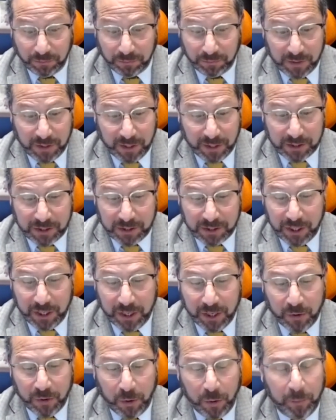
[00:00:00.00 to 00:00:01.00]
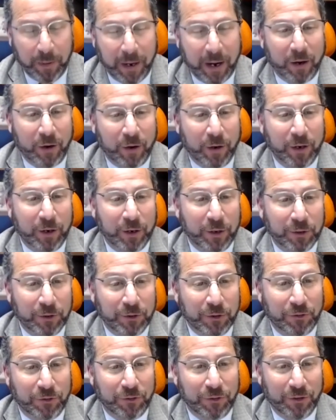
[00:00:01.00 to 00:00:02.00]
exceeded all
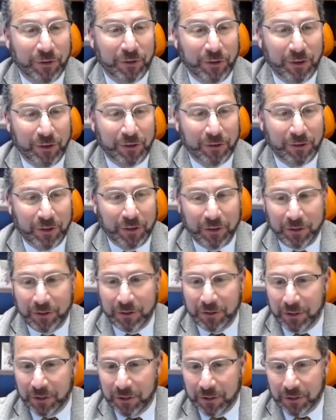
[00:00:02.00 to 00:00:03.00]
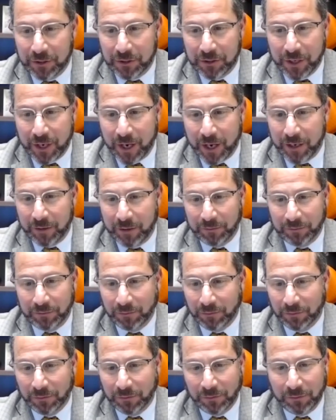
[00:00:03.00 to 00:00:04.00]
barriers. It is not.
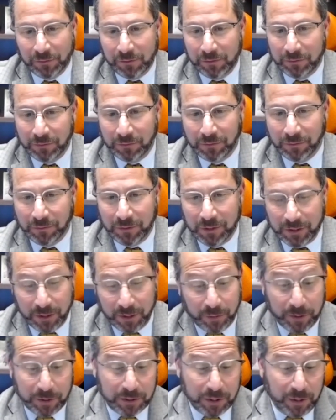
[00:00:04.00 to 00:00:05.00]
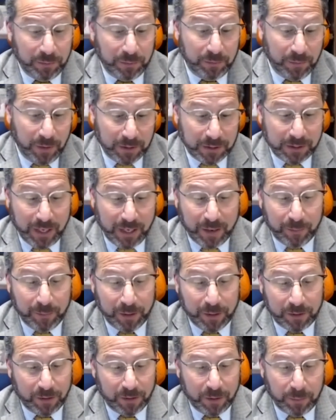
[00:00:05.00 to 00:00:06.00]
There isn't a
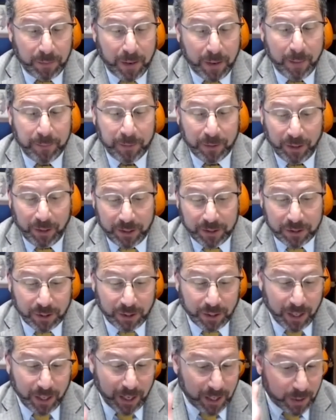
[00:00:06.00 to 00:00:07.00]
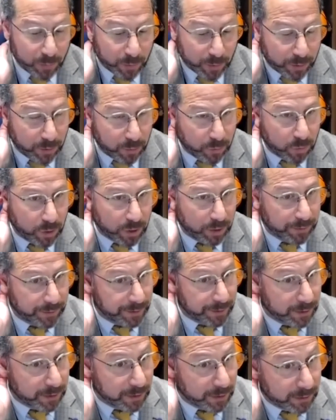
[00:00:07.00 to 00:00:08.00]
segment of the population anywhere in the world, I
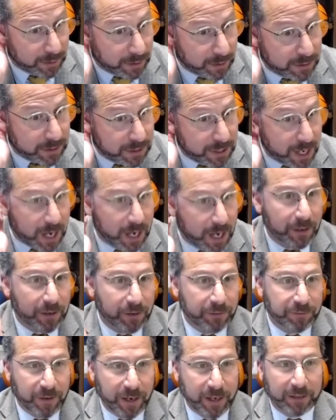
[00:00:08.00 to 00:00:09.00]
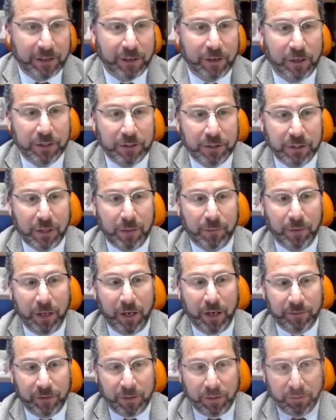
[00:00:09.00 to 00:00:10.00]
think, that's not affected on some
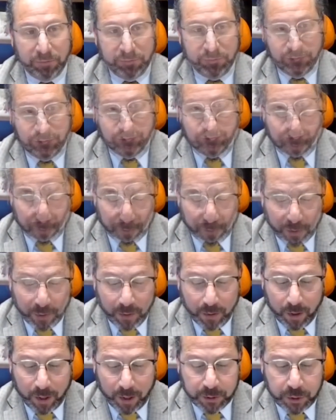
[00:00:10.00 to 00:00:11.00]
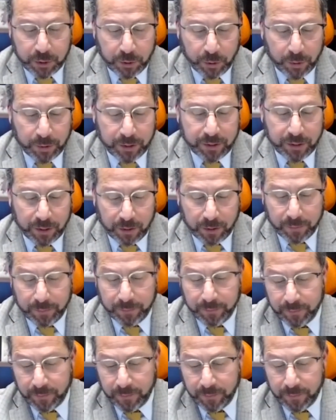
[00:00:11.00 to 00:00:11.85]
level. On short term,